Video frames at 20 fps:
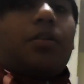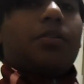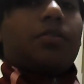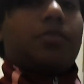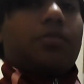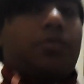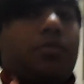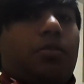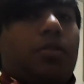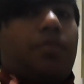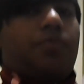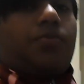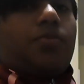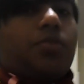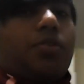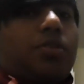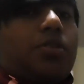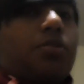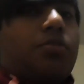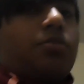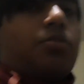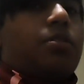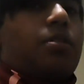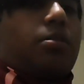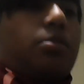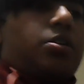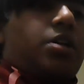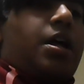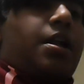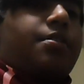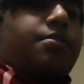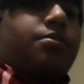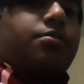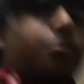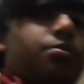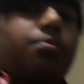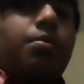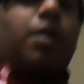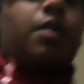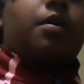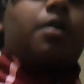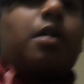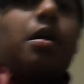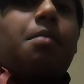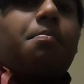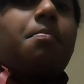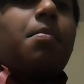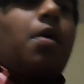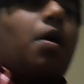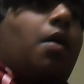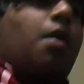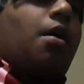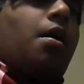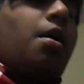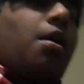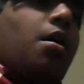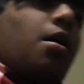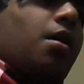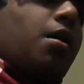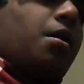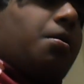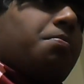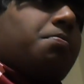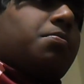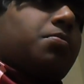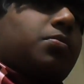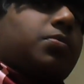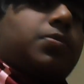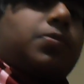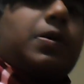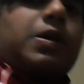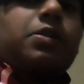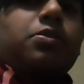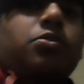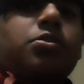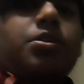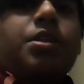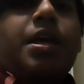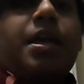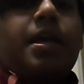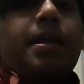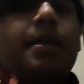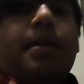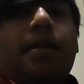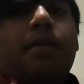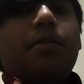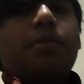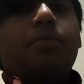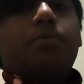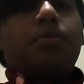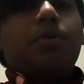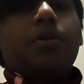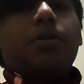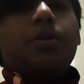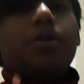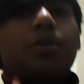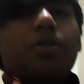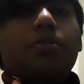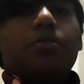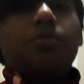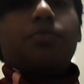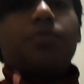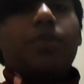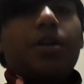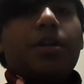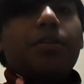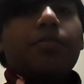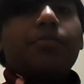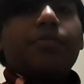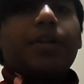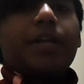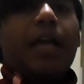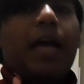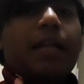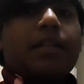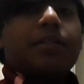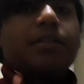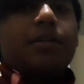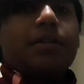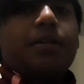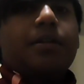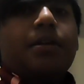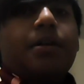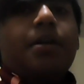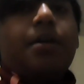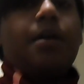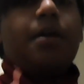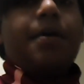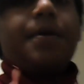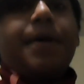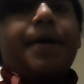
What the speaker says: you're new to this channel, welcome. Well, today we're going on a rowing regatta